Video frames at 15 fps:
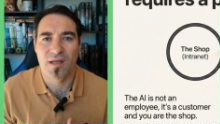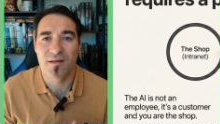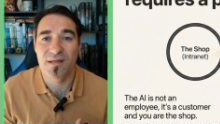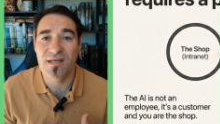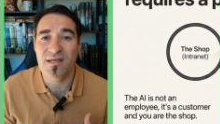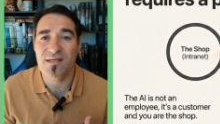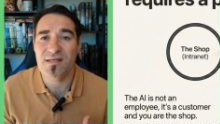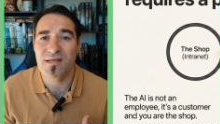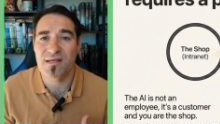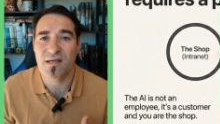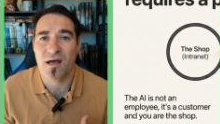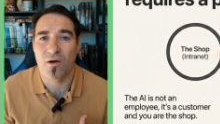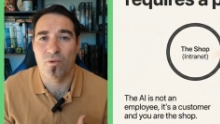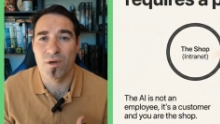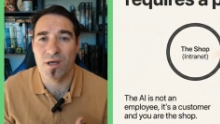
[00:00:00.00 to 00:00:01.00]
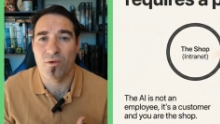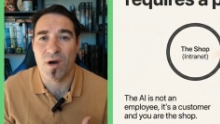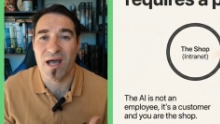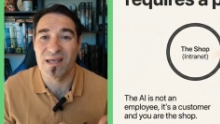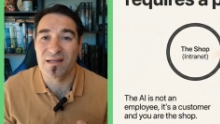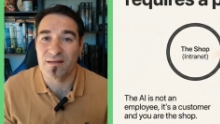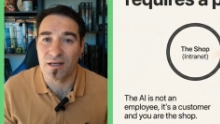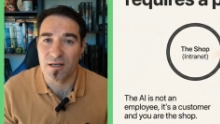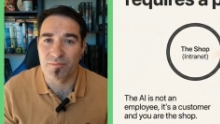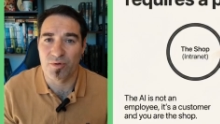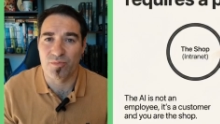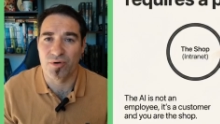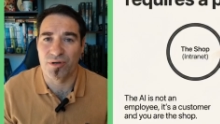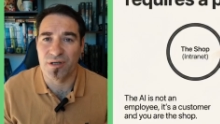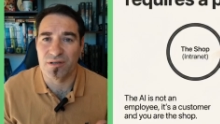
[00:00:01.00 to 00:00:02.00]
This is how we quietly
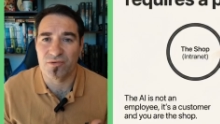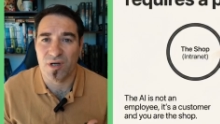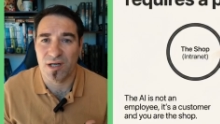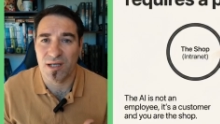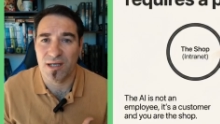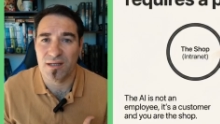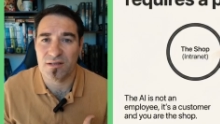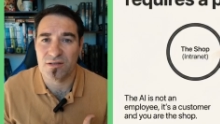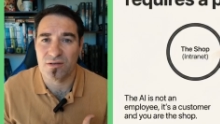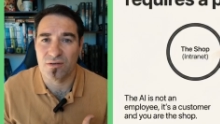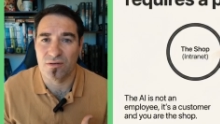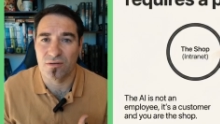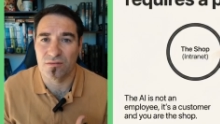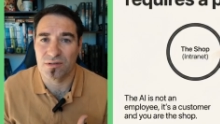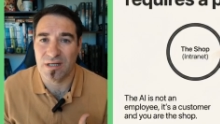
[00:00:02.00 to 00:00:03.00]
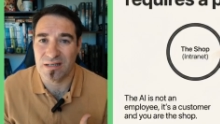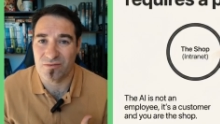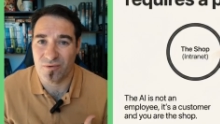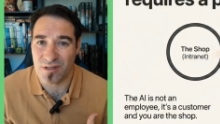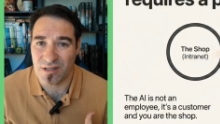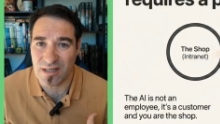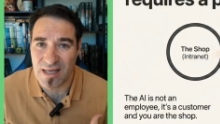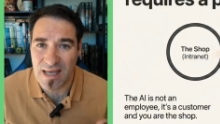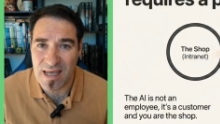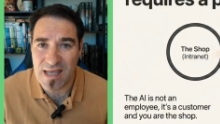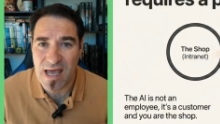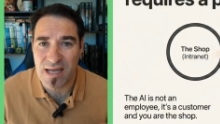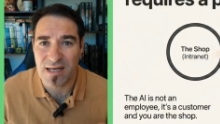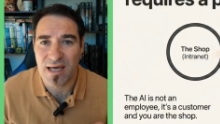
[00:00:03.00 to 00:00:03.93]
prepare the intranet so that when the AI